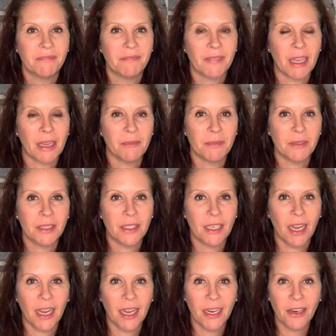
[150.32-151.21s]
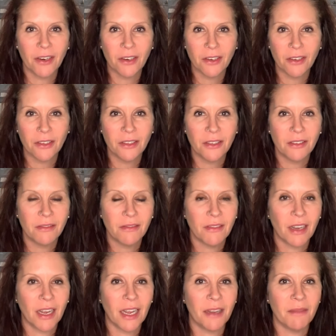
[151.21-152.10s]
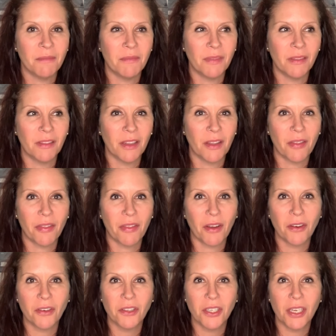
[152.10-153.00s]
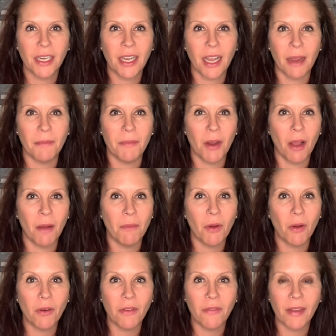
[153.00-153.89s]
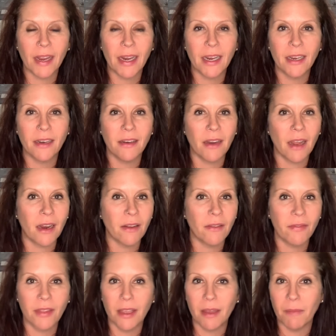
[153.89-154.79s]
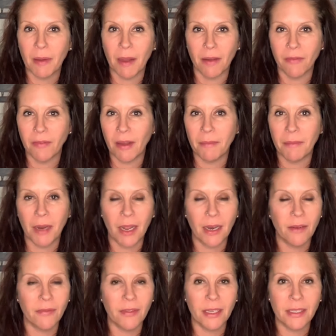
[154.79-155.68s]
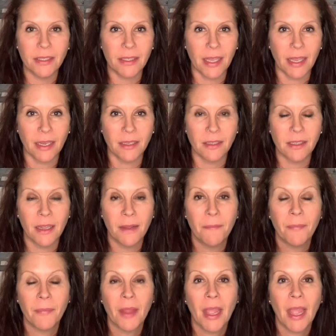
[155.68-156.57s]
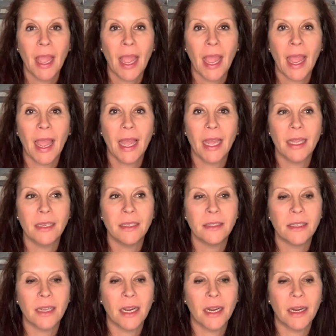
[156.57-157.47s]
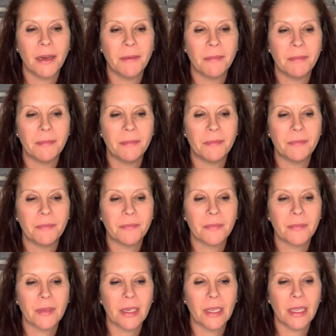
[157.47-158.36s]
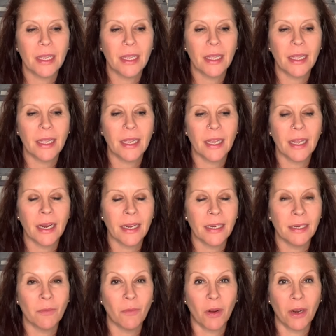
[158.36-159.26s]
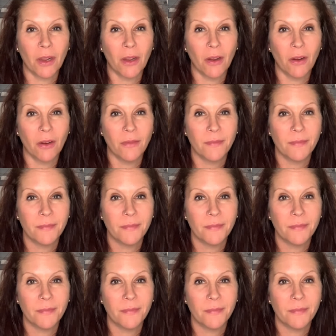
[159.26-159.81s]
I'm tired. I'm lethargic. I'm not motivated. None of the above. I'm none of these things. And I didn't want to go.